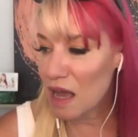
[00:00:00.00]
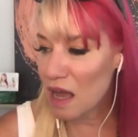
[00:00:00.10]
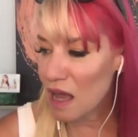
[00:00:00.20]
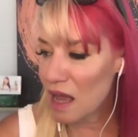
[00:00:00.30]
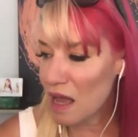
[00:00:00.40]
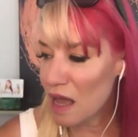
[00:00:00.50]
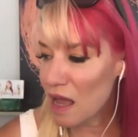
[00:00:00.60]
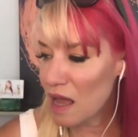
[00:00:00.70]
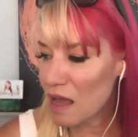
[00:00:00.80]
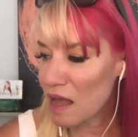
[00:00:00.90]

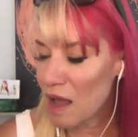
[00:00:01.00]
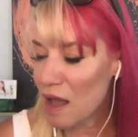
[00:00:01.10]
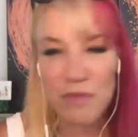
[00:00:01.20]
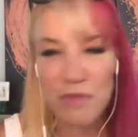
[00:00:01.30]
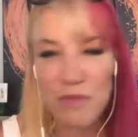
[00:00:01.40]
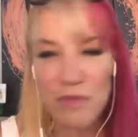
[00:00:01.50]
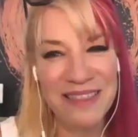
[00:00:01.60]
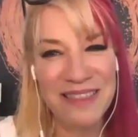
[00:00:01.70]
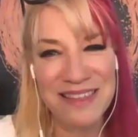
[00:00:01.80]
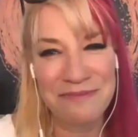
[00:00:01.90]
I'm nervous
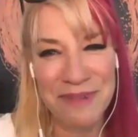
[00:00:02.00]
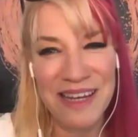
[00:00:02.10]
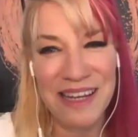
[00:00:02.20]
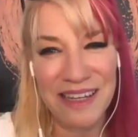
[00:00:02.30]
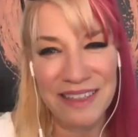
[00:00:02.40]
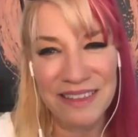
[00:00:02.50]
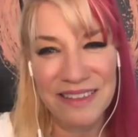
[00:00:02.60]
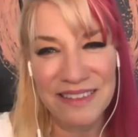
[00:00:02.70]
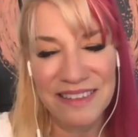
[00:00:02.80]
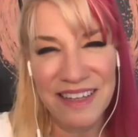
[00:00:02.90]
about this meeting,
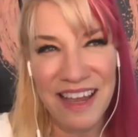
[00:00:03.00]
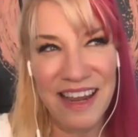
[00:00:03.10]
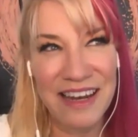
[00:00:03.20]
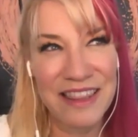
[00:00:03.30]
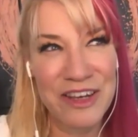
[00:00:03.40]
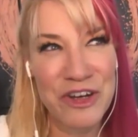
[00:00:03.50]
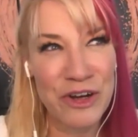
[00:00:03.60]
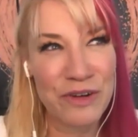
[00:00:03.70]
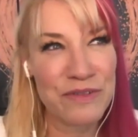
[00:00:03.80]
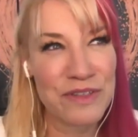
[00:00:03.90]
and the
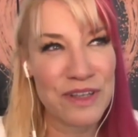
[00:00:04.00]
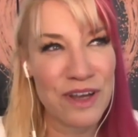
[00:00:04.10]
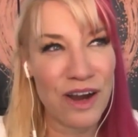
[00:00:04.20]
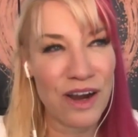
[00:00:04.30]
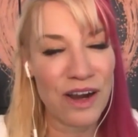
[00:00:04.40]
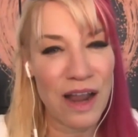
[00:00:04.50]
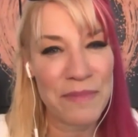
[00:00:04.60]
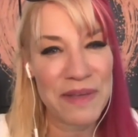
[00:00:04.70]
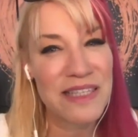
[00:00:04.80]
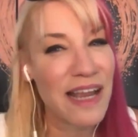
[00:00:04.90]
nerves are, I'm
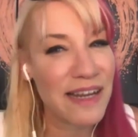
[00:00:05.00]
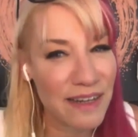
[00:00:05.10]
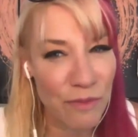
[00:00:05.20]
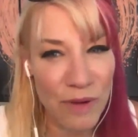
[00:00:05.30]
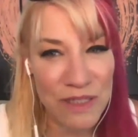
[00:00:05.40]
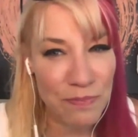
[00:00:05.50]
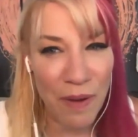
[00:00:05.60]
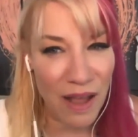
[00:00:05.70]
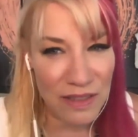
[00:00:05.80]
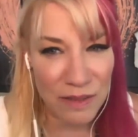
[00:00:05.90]
excited of what's
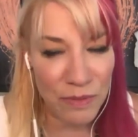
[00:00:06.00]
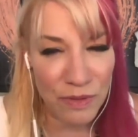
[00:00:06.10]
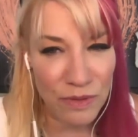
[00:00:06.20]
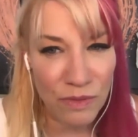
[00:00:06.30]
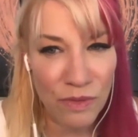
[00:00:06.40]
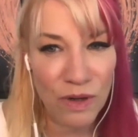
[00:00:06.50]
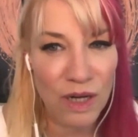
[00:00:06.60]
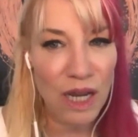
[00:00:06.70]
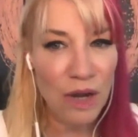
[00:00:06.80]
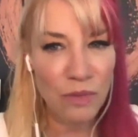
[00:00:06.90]
possible,
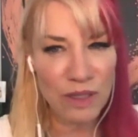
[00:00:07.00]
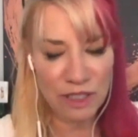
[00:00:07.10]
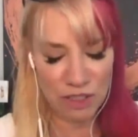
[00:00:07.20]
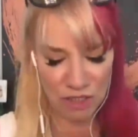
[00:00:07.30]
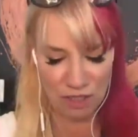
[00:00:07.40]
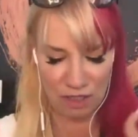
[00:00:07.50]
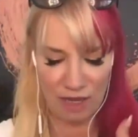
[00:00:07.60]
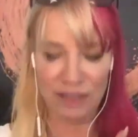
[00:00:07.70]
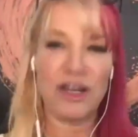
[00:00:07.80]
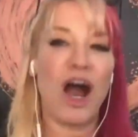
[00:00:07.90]
or really just
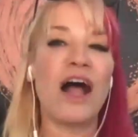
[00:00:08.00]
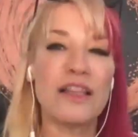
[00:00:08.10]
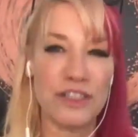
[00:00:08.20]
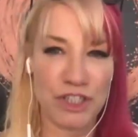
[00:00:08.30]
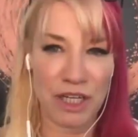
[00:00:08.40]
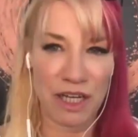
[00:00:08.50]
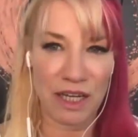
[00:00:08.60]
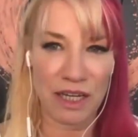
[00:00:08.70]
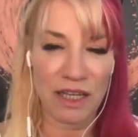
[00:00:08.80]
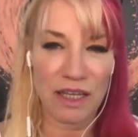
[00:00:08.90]

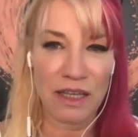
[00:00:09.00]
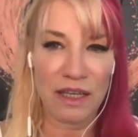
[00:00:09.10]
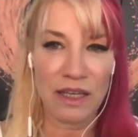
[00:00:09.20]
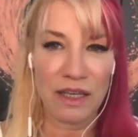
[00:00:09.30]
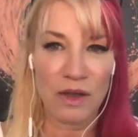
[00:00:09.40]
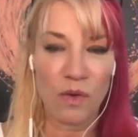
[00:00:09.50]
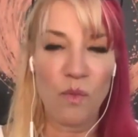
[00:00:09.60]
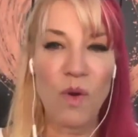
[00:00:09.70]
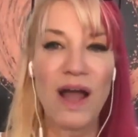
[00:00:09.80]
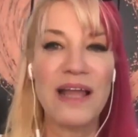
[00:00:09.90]
acknowledging
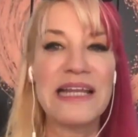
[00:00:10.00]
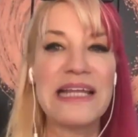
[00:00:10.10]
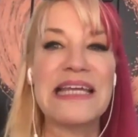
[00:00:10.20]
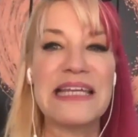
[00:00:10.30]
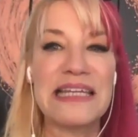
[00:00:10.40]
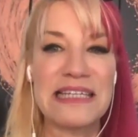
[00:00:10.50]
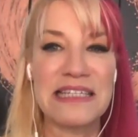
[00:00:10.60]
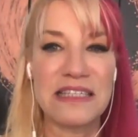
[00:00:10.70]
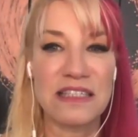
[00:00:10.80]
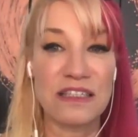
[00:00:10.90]
what
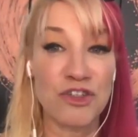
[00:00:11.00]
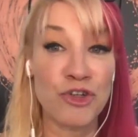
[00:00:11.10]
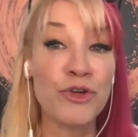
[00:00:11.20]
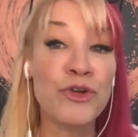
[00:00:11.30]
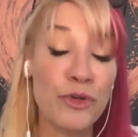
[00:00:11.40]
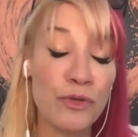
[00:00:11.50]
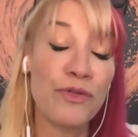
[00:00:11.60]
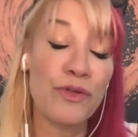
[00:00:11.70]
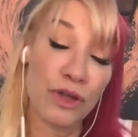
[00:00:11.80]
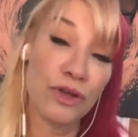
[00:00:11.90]
is true
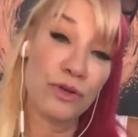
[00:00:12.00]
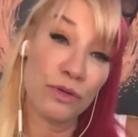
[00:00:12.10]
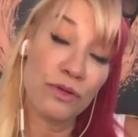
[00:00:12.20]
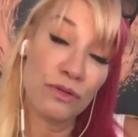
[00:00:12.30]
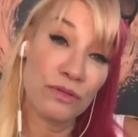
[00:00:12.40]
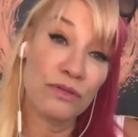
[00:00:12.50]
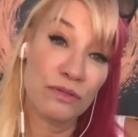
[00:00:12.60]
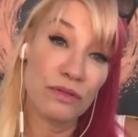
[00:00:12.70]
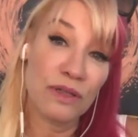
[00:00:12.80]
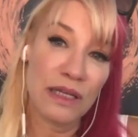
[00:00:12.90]
for you,
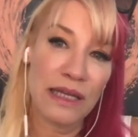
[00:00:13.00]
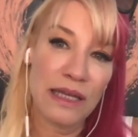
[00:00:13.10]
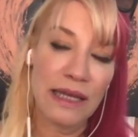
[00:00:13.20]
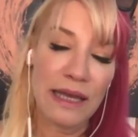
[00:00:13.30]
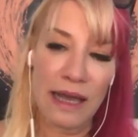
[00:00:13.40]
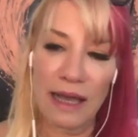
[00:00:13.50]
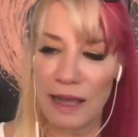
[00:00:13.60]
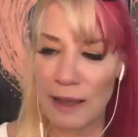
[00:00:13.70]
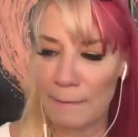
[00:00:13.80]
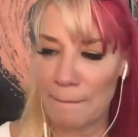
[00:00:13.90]

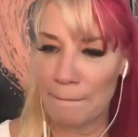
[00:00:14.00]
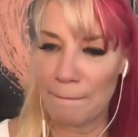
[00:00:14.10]
and